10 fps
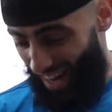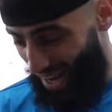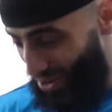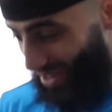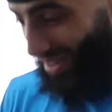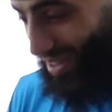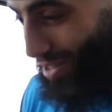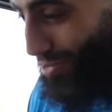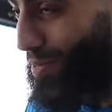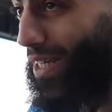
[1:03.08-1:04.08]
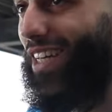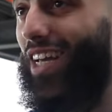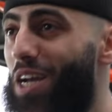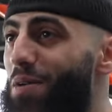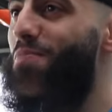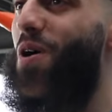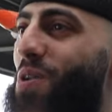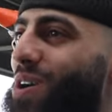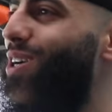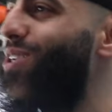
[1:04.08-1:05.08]
I've been kicking a
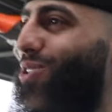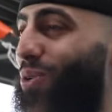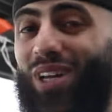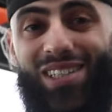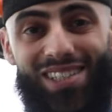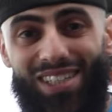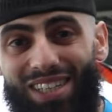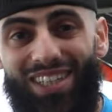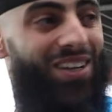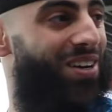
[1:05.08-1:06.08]
ball. So let's see,